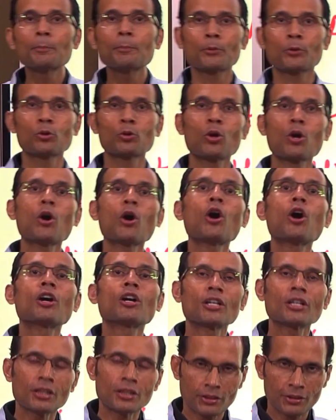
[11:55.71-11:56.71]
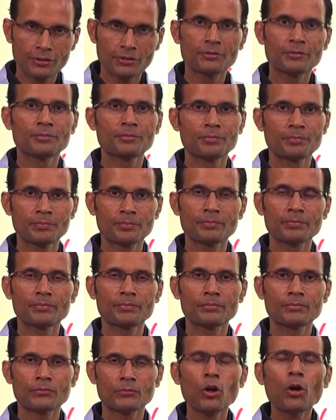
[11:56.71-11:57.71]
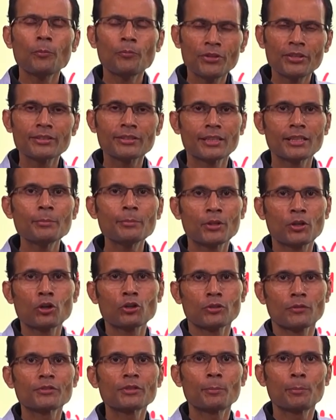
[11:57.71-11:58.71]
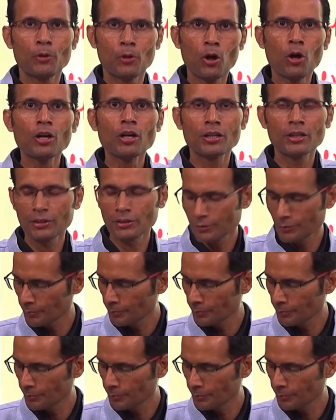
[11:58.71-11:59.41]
prolong. Obviously, because of the block.